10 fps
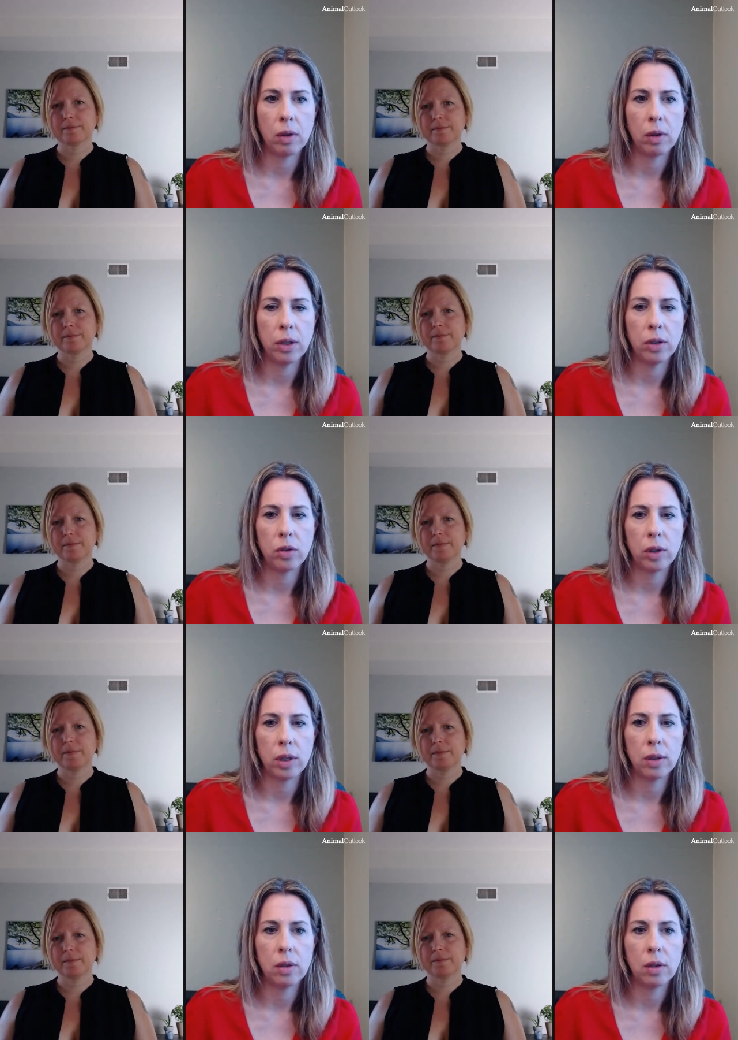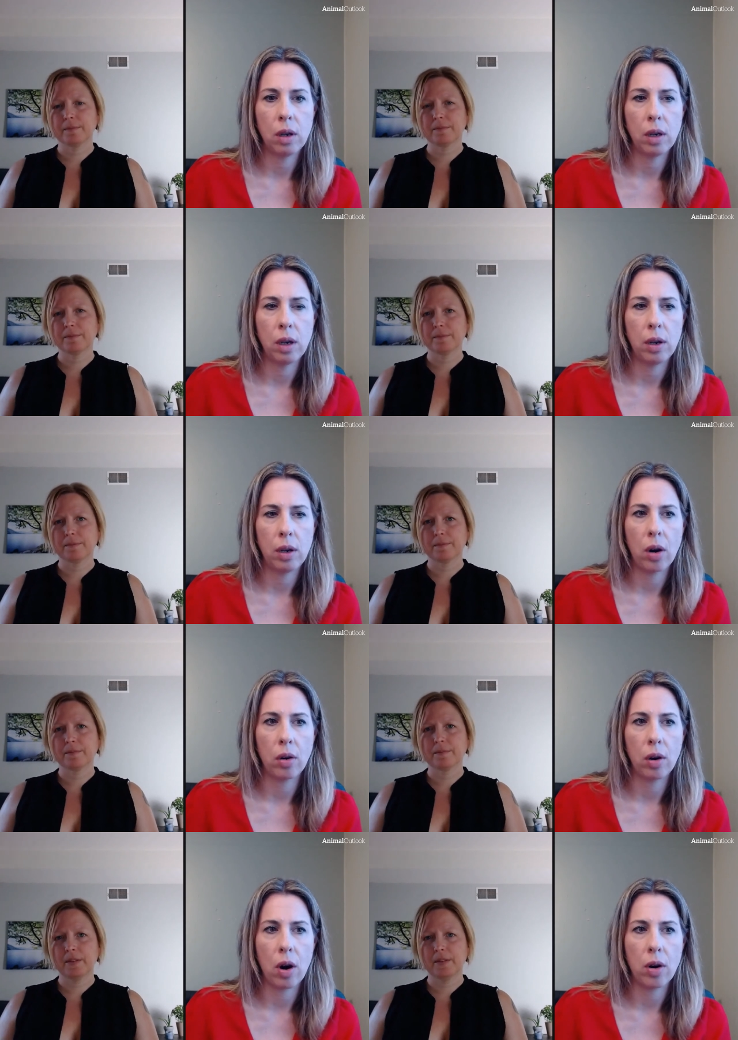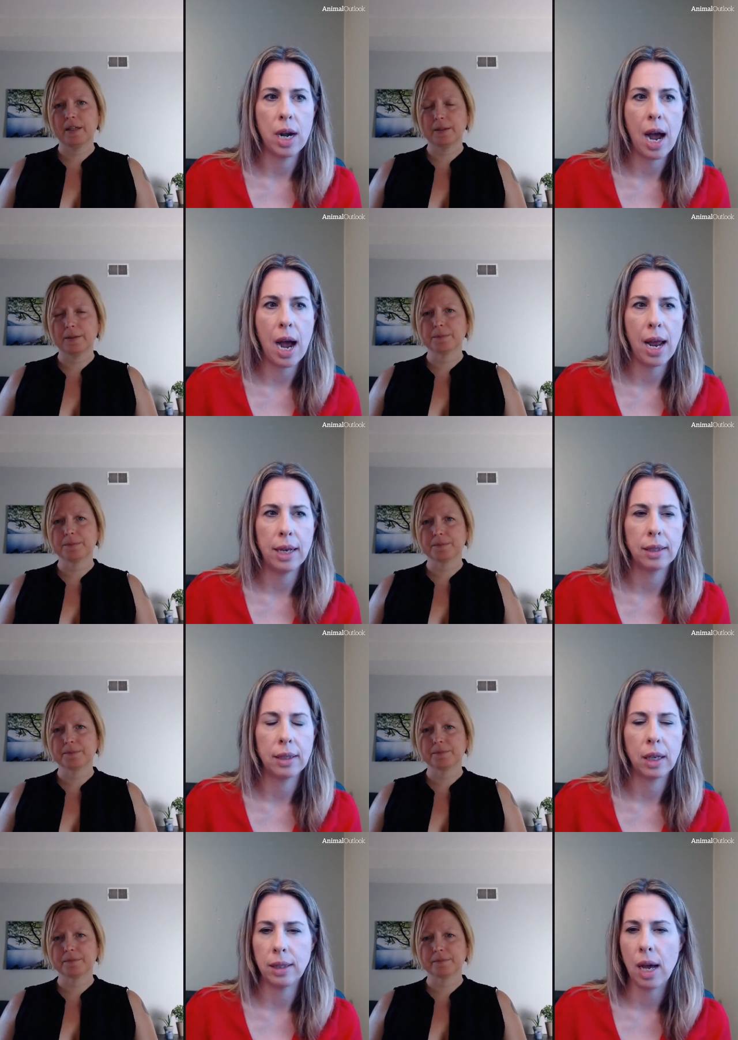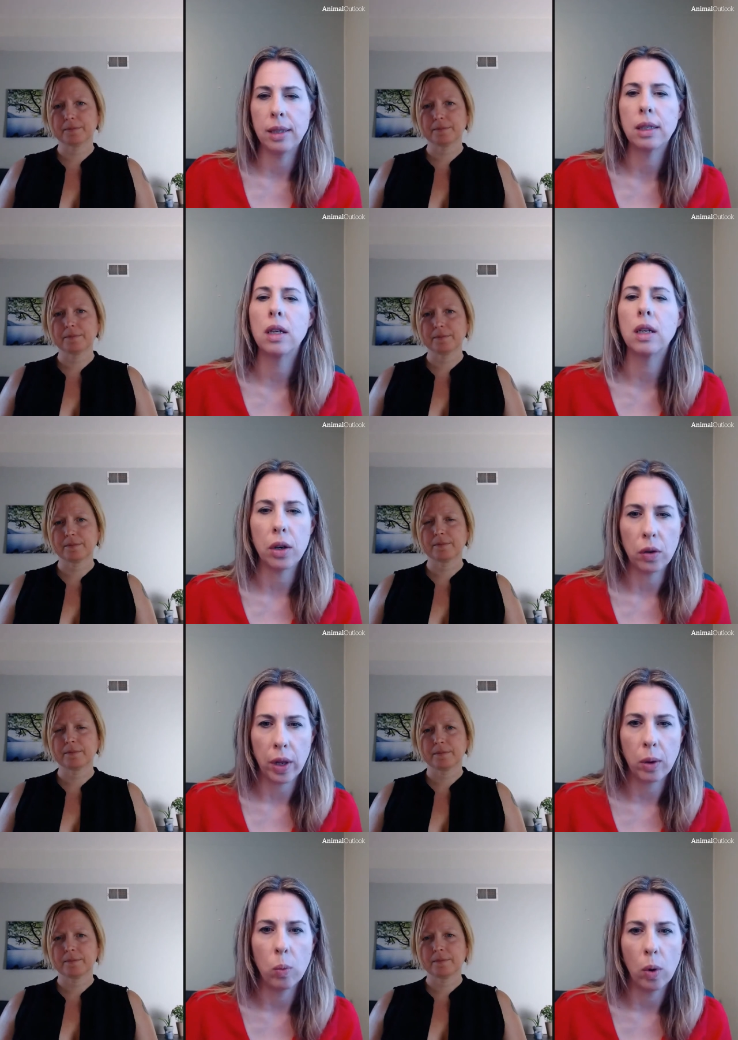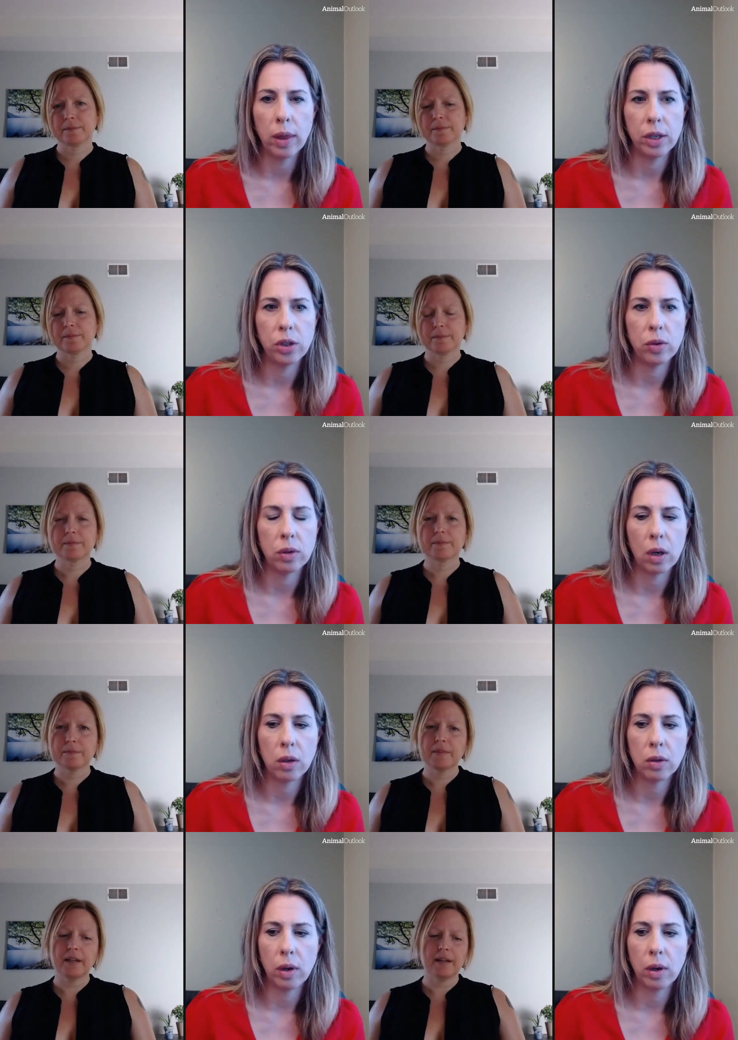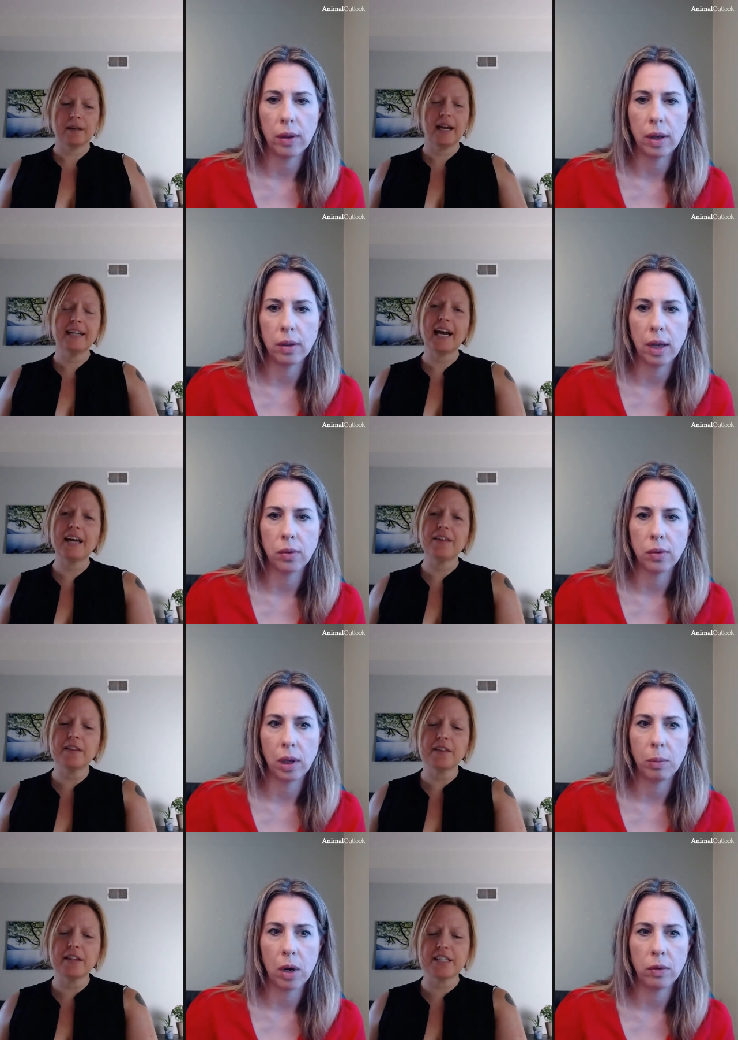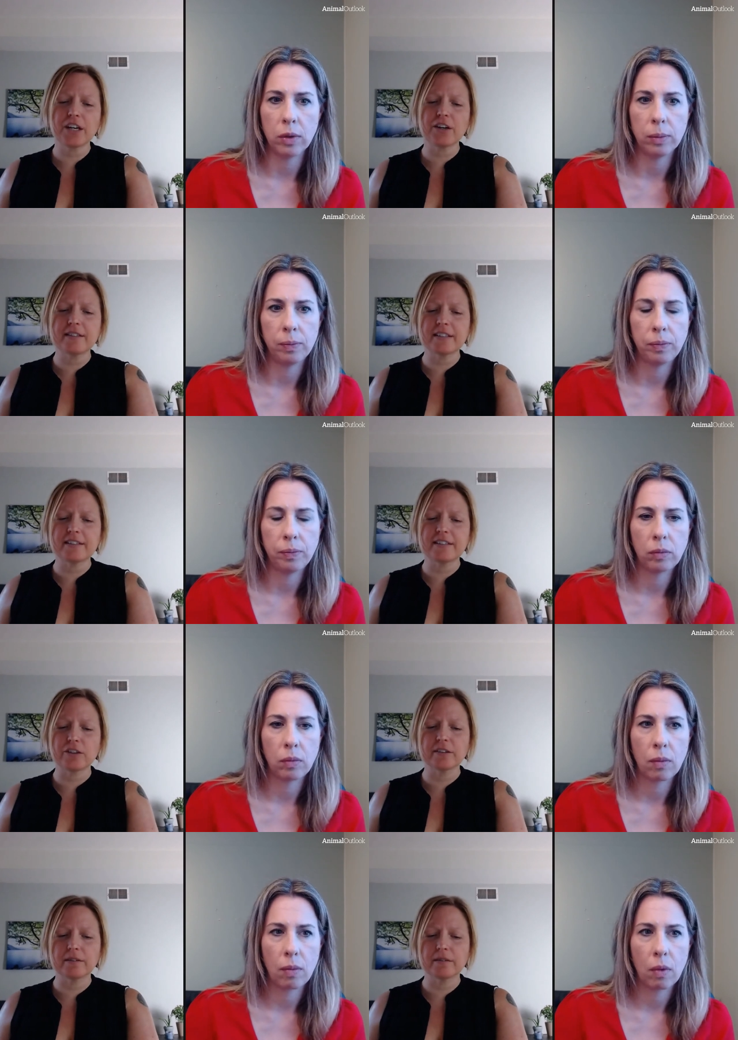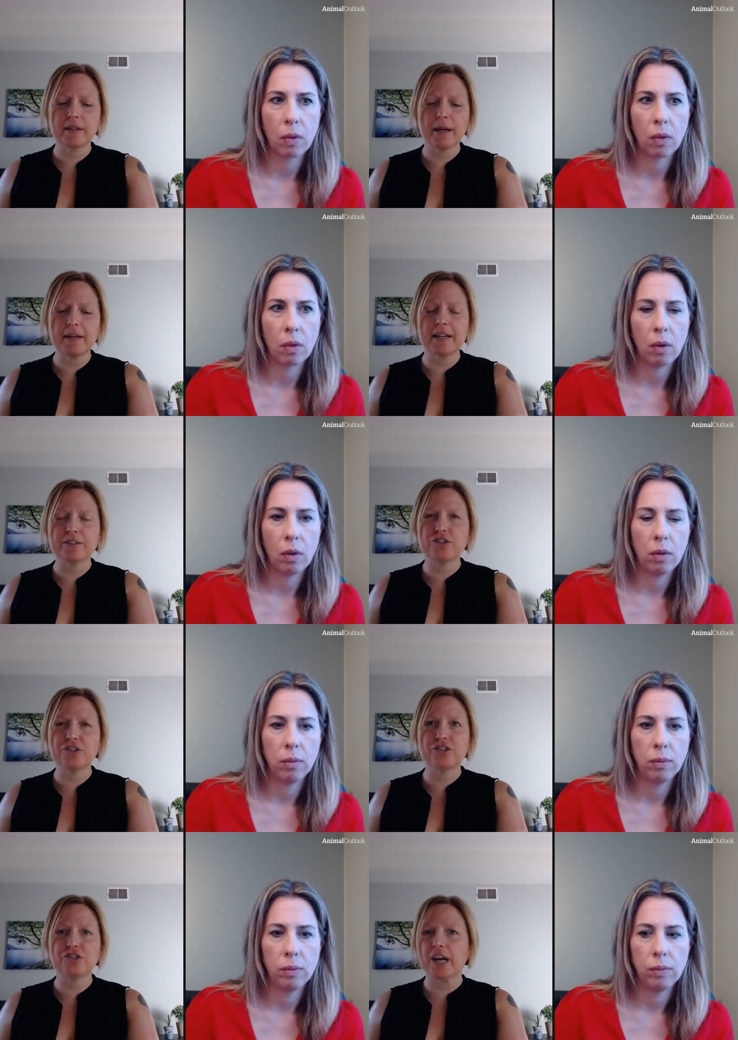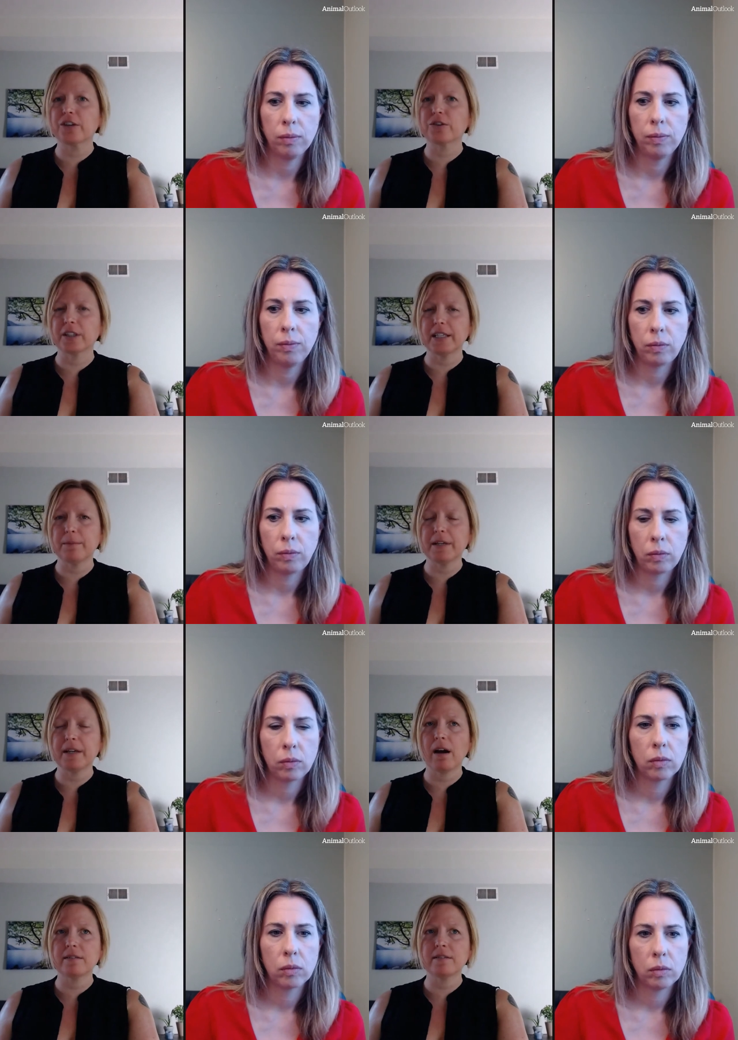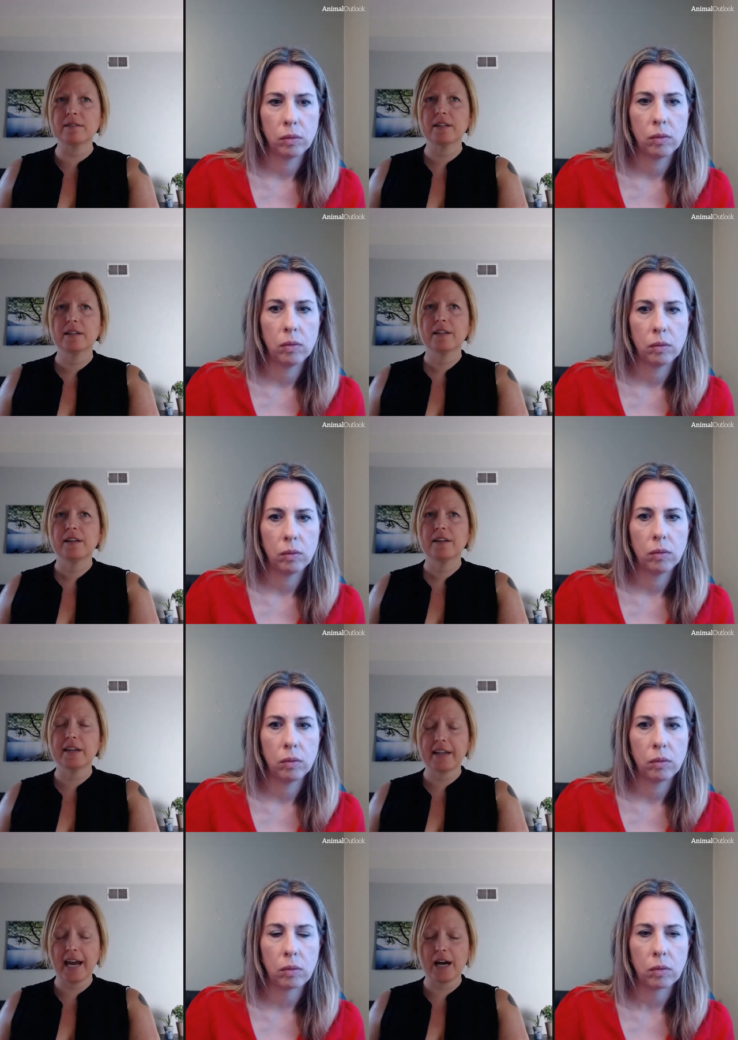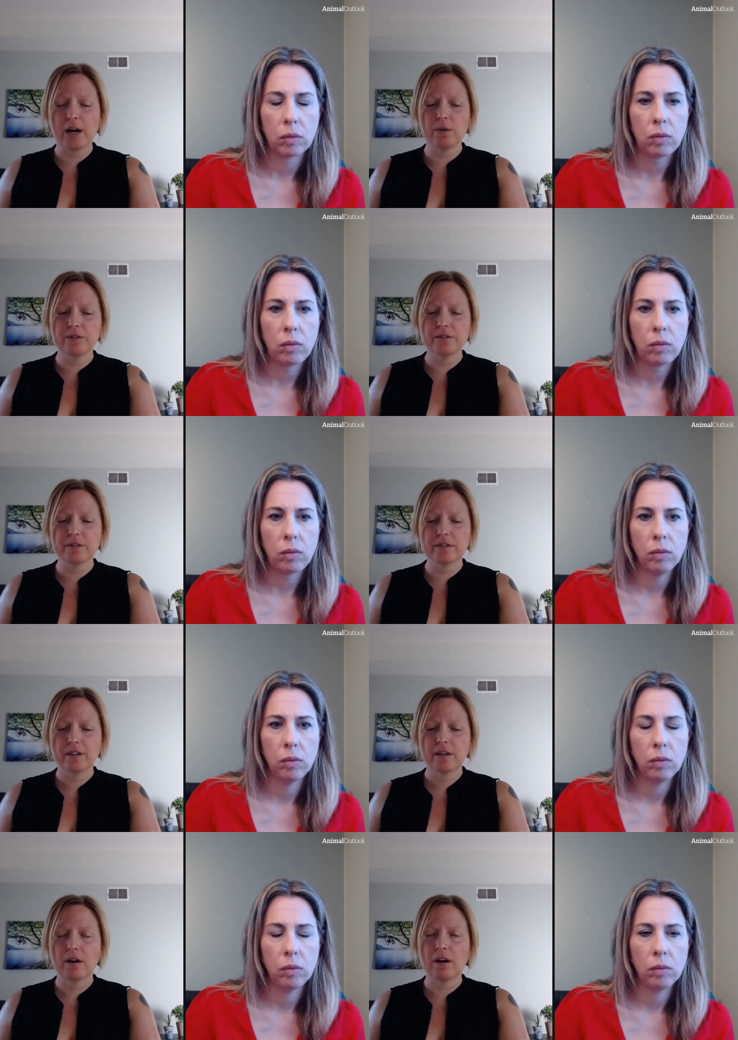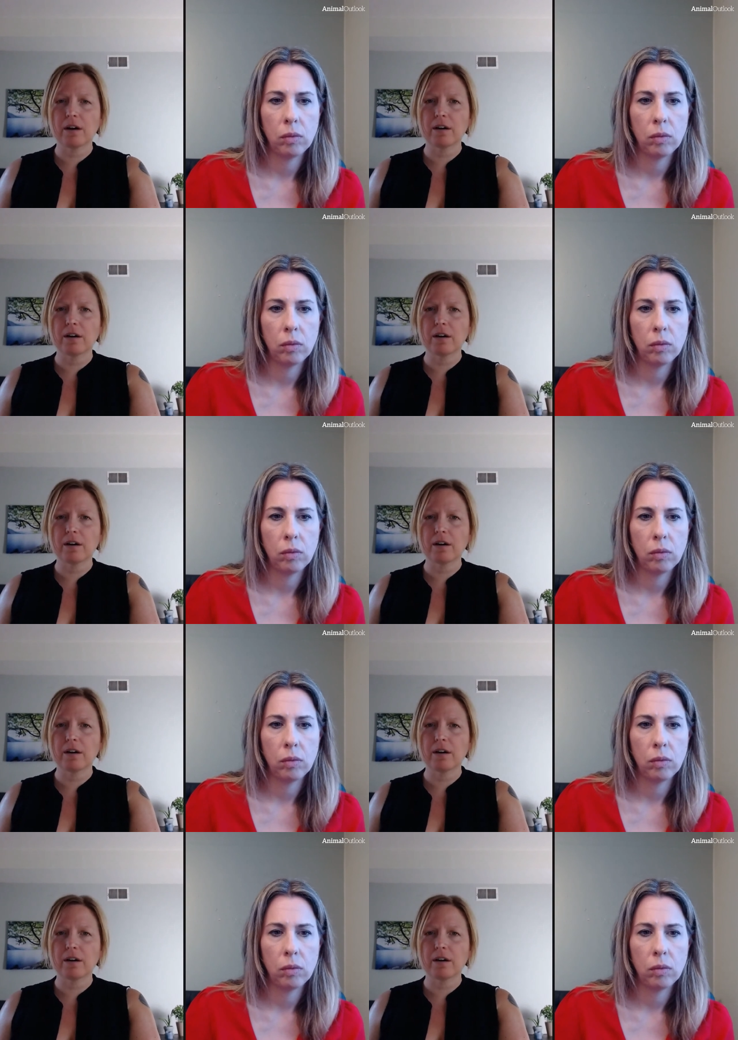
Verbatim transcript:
Speaker 1: industries eh, are are not as it's not as clear like what the issues are. So yeah. I think that, and I think really that
Speaker 2: dairy is considered. I mean, just generally because the cows are